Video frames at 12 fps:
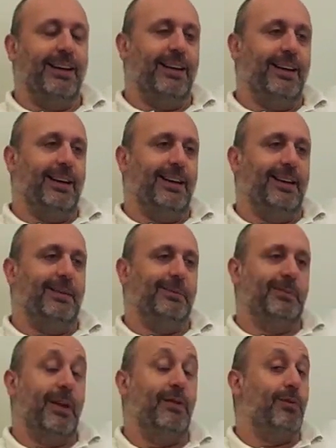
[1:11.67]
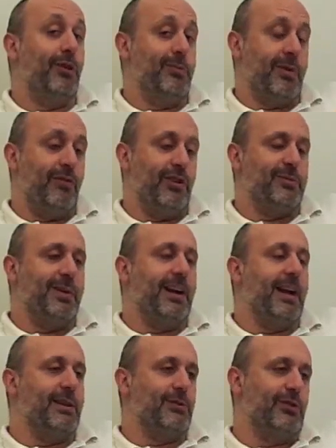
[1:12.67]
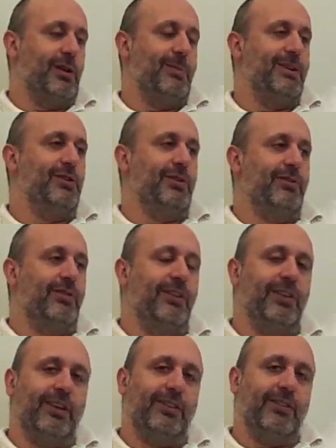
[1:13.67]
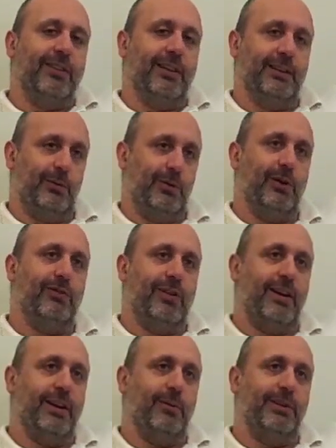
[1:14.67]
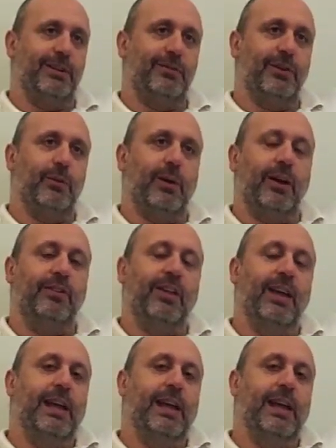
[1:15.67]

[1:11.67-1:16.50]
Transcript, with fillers: Uh, everybody in my freshman class was going to major in physics, and then we all find our different ways.